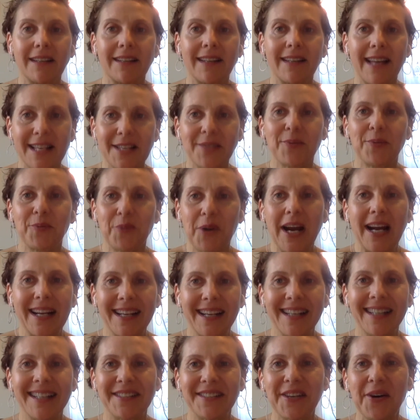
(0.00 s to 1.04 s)
That's what
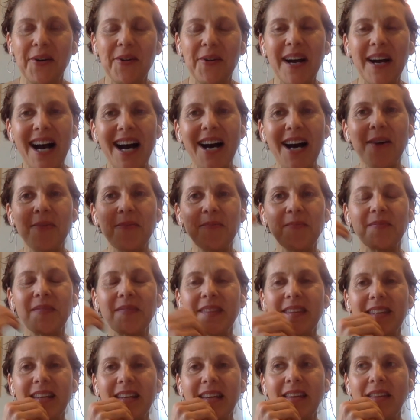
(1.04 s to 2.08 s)
right. So um,
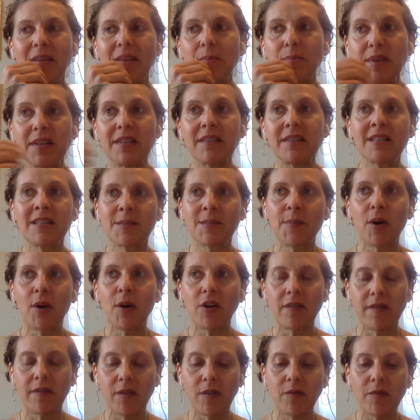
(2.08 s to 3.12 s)
and the business part
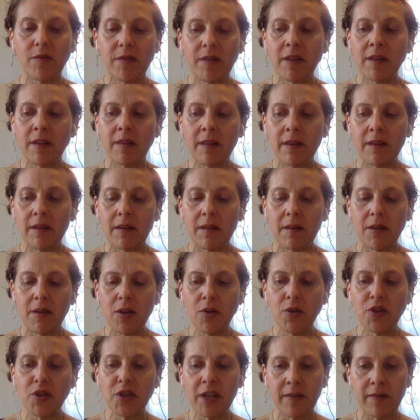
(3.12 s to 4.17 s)
of the, the, the
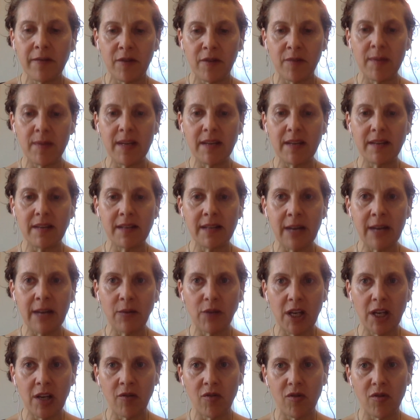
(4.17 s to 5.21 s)
huge thing for me is the
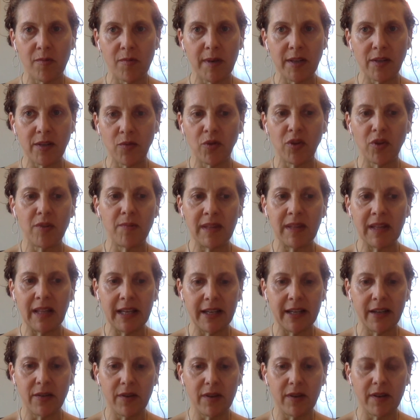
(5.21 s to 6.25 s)
networking group has really been
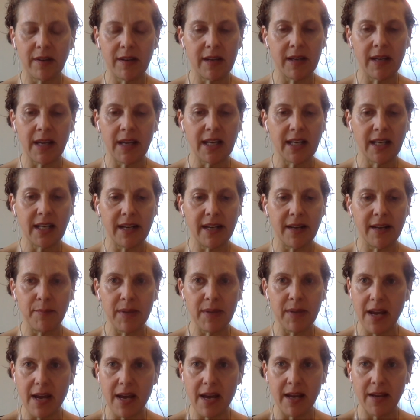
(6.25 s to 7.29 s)
like going and getting an
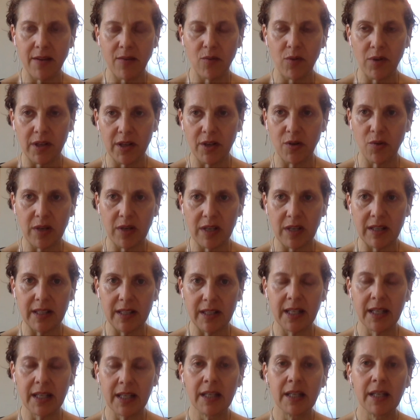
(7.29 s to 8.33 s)
MBA really
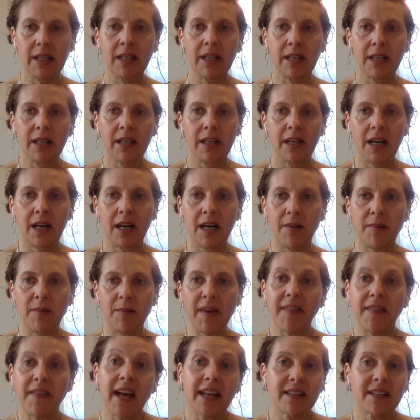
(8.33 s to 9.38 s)
quickly, um,
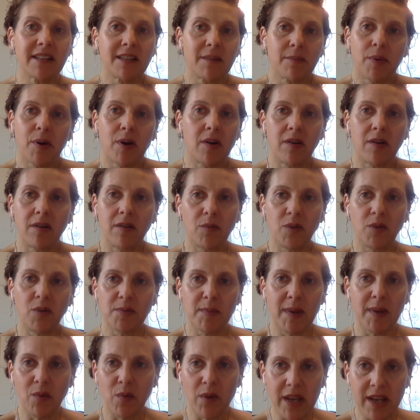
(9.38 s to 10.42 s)
and that's the part was
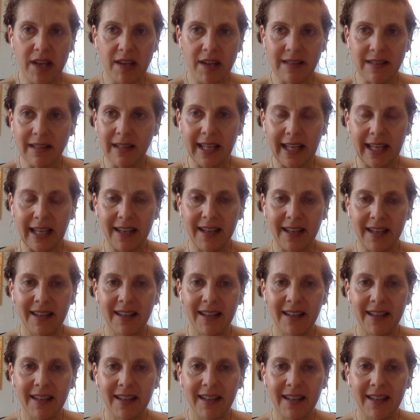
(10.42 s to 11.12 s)
my weakest link